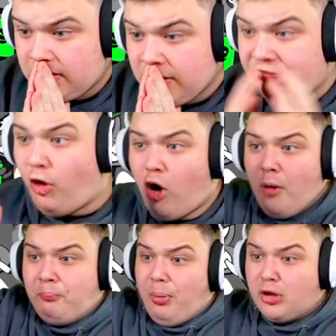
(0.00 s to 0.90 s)
4.
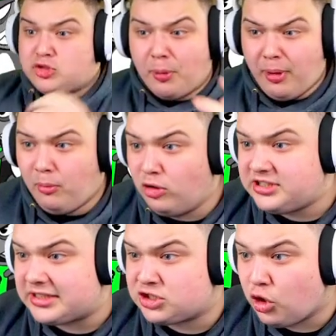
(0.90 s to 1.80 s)
Oh, double multi.
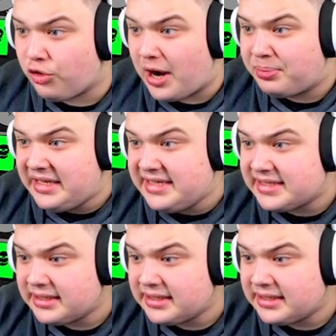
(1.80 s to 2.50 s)
That's so rare, please.